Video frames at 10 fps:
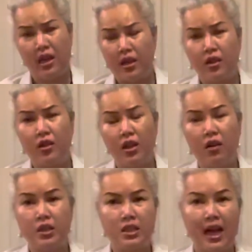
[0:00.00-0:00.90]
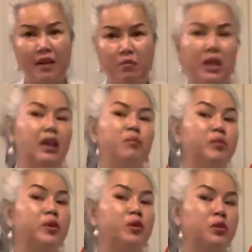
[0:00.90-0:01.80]
You know, it's
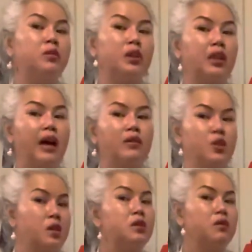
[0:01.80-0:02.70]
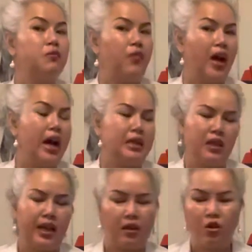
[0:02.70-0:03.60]
unbelievable, 2,000 so fast.
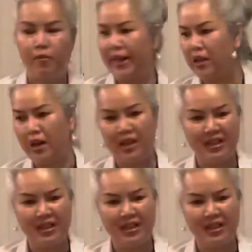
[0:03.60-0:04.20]
Like, oh my God,